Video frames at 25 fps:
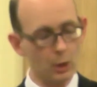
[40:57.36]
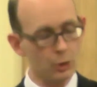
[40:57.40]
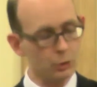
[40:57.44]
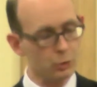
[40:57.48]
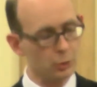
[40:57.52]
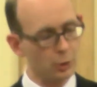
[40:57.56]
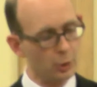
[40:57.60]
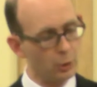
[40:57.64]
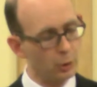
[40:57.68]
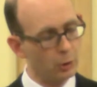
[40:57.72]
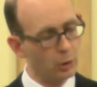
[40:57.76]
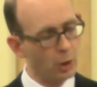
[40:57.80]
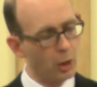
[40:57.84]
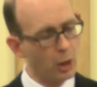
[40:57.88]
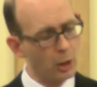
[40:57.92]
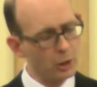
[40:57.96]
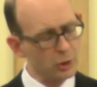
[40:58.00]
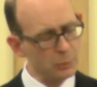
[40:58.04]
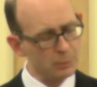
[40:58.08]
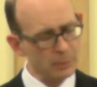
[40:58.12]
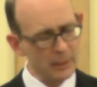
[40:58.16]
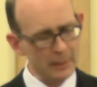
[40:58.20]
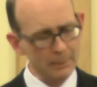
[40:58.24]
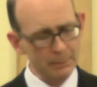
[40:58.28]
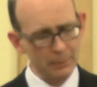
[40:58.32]
So that
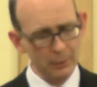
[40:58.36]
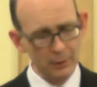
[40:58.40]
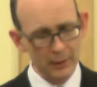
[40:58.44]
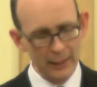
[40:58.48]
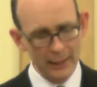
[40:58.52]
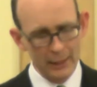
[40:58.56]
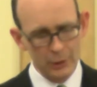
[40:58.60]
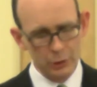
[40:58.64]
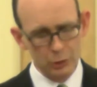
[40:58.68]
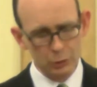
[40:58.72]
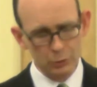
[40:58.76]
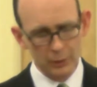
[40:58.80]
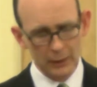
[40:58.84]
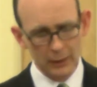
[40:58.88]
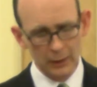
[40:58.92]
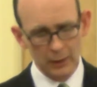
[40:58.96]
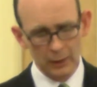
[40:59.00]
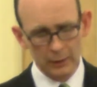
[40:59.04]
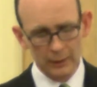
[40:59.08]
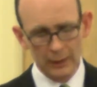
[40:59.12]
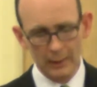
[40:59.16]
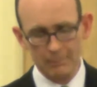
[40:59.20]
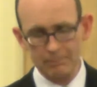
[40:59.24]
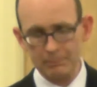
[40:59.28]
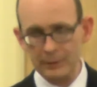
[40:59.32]
God's people,
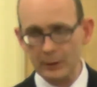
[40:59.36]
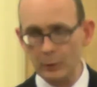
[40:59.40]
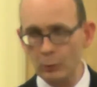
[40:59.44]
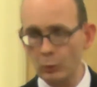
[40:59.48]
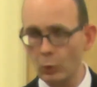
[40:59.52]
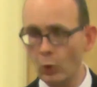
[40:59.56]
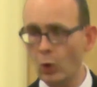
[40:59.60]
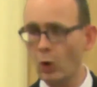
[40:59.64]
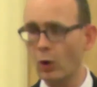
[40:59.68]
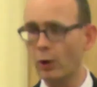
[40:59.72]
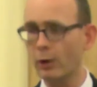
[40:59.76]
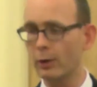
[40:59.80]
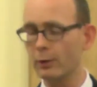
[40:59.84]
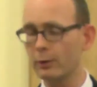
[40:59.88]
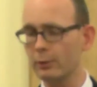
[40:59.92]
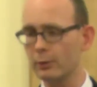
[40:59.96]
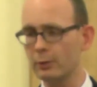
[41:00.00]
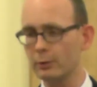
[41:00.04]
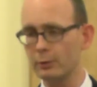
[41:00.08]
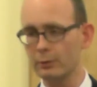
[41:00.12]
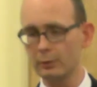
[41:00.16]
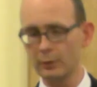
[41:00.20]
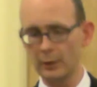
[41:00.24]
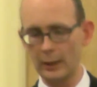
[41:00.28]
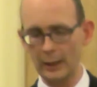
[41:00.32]
Israel, can be
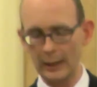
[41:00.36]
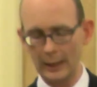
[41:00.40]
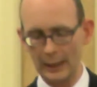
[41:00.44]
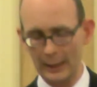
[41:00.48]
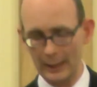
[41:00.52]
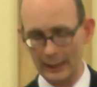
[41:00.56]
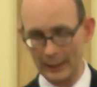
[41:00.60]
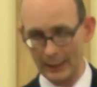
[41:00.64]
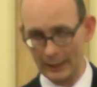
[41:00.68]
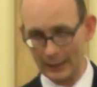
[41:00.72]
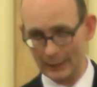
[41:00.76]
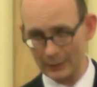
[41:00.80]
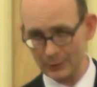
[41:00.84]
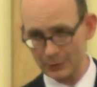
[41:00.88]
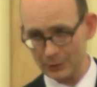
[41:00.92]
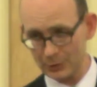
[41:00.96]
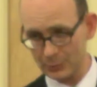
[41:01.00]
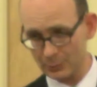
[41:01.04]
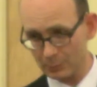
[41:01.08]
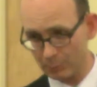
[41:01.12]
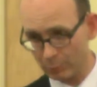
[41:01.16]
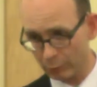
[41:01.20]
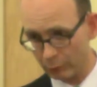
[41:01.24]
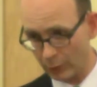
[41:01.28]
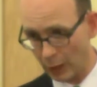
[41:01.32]
warned
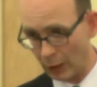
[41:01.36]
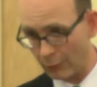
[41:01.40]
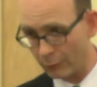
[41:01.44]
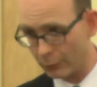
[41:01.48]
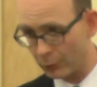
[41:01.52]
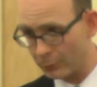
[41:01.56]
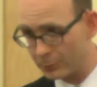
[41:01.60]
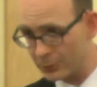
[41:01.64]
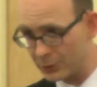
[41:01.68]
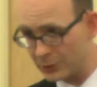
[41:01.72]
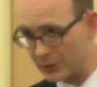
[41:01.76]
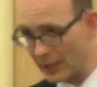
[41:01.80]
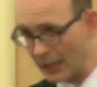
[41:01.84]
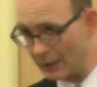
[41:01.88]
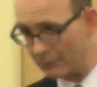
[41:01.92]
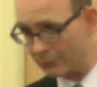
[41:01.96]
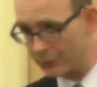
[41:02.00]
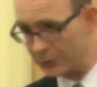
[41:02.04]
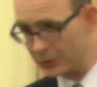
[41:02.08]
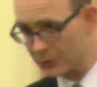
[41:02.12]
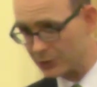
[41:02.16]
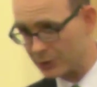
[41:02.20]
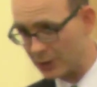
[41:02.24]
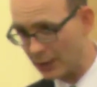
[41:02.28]
as Proverbs 7